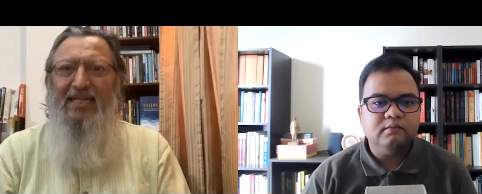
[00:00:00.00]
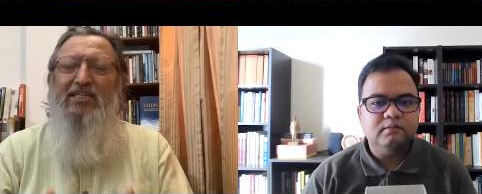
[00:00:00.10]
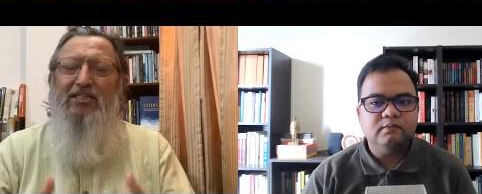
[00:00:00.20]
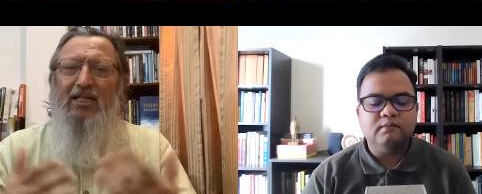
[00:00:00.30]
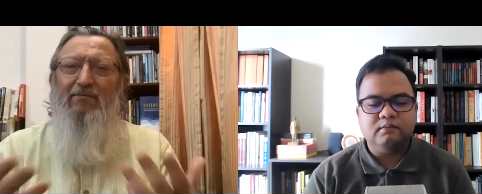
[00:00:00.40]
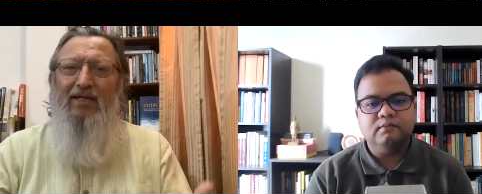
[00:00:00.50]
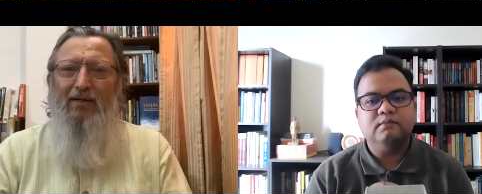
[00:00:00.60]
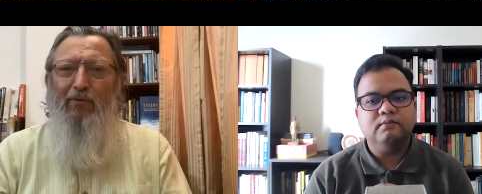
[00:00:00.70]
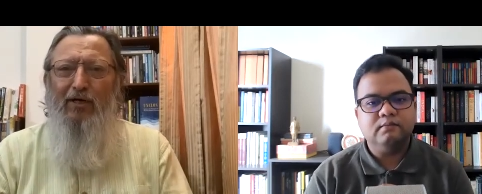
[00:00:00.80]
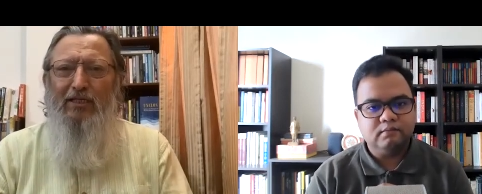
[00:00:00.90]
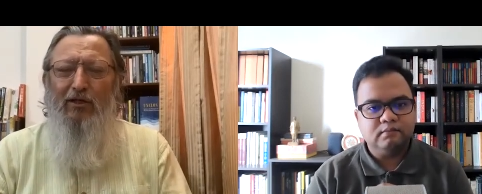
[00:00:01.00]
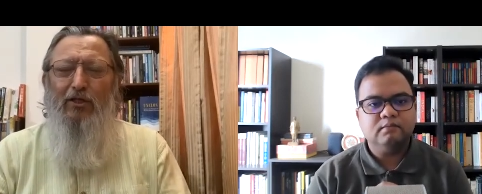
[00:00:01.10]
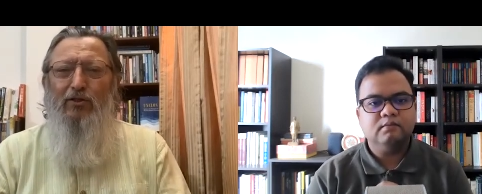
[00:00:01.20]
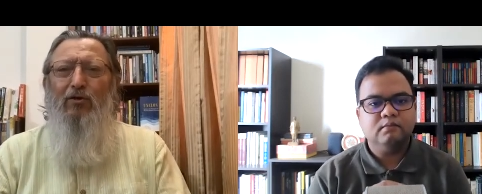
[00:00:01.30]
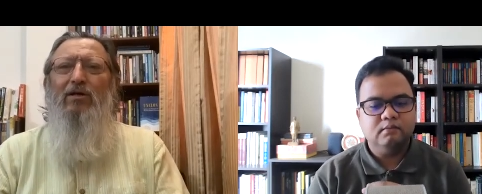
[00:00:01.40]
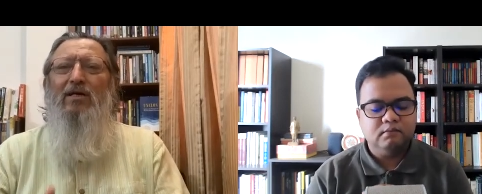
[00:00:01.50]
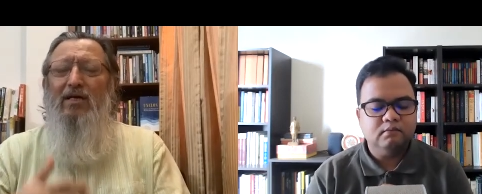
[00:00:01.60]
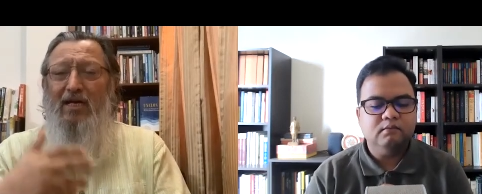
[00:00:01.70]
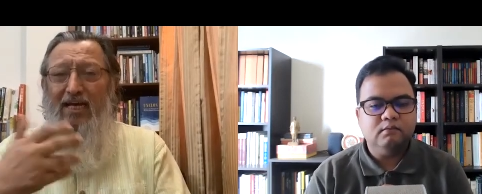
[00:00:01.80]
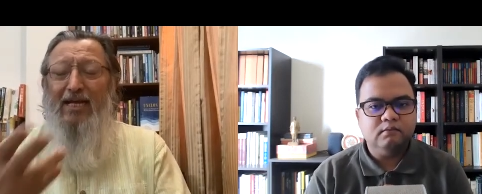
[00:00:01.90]
Speaker 1: Initially, there were other bodies also,
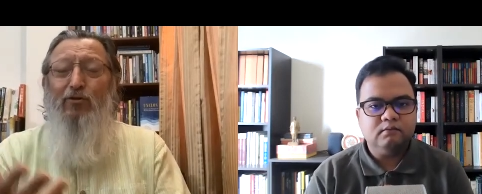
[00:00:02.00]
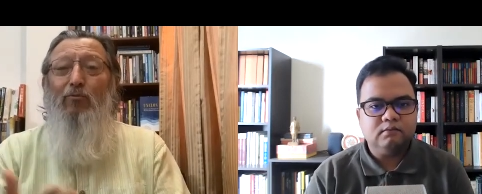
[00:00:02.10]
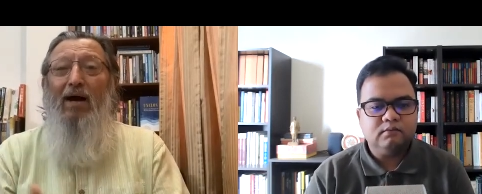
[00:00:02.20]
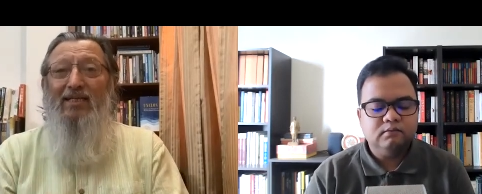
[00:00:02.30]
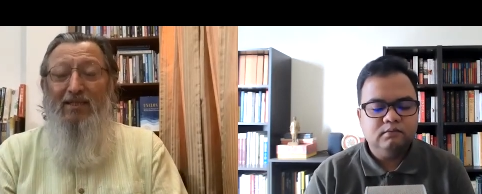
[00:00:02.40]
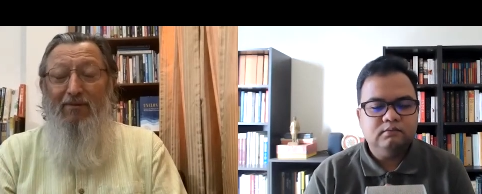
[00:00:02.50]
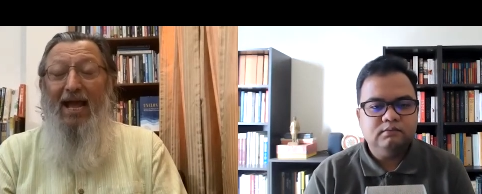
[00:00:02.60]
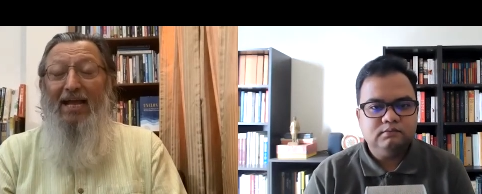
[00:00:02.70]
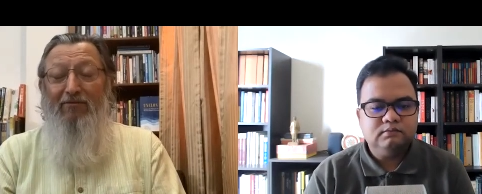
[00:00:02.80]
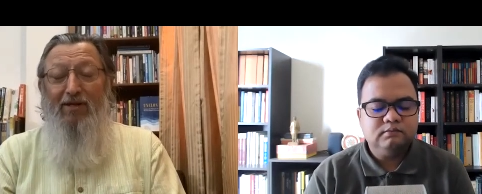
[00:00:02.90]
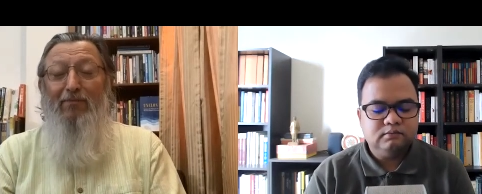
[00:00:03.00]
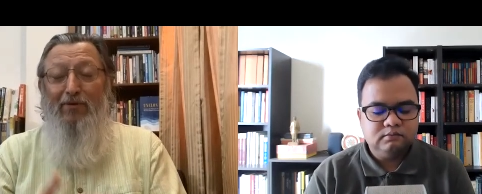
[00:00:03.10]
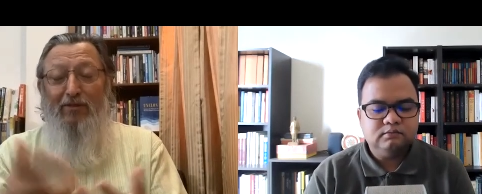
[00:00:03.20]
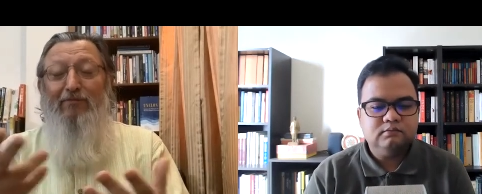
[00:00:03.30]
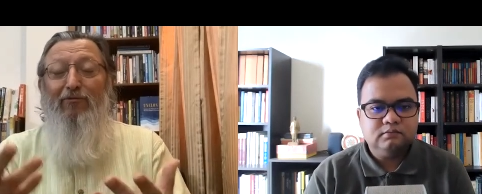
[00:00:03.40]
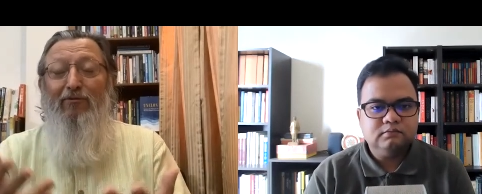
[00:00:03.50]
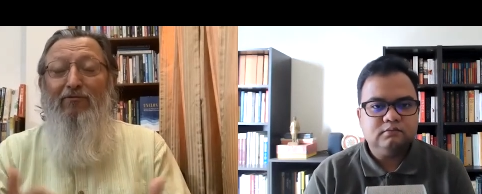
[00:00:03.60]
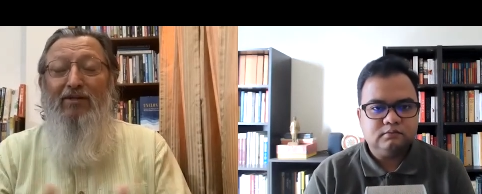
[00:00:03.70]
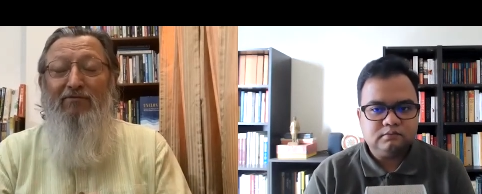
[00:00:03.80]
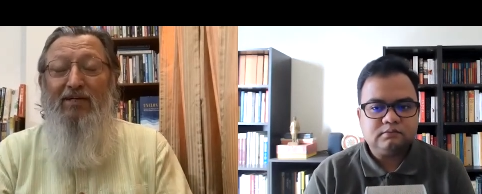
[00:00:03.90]
Hindu Mahasabha actually, because
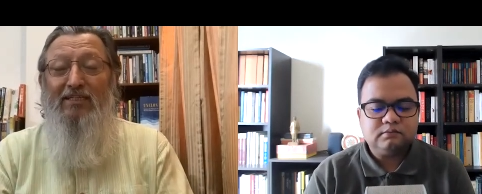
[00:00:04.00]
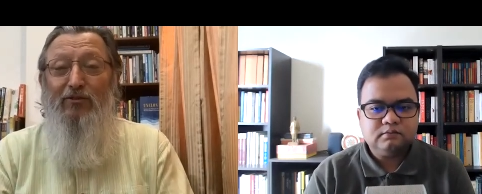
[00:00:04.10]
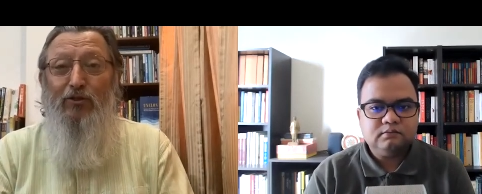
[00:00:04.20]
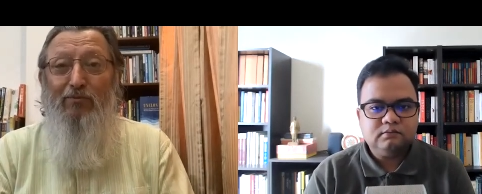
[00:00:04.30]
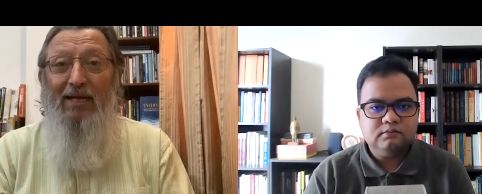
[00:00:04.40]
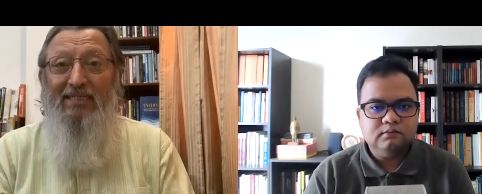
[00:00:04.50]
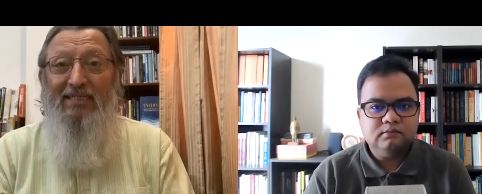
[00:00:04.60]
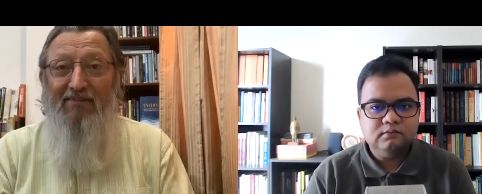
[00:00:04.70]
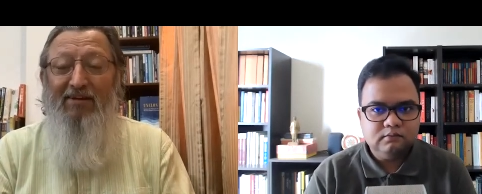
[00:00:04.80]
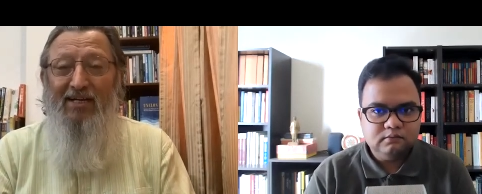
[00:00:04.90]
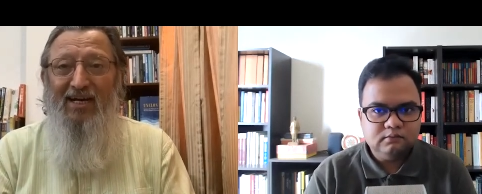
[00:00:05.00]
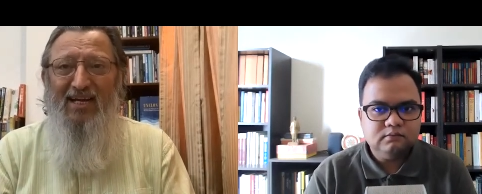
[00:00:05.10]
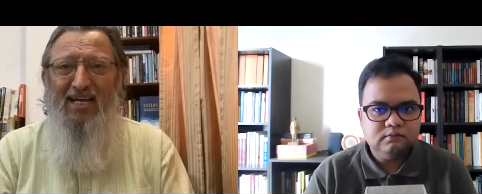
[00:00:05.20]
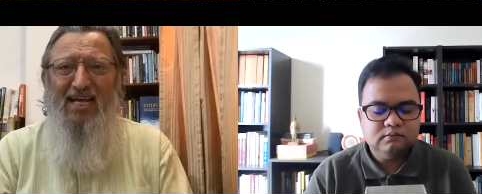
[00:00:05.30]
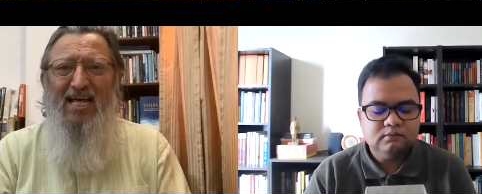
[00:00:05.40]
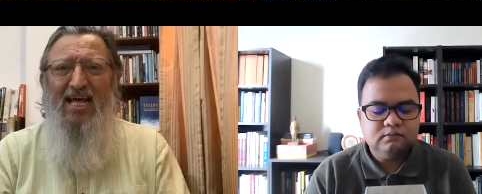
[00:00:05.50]
Hindutva was first used by Savarkar,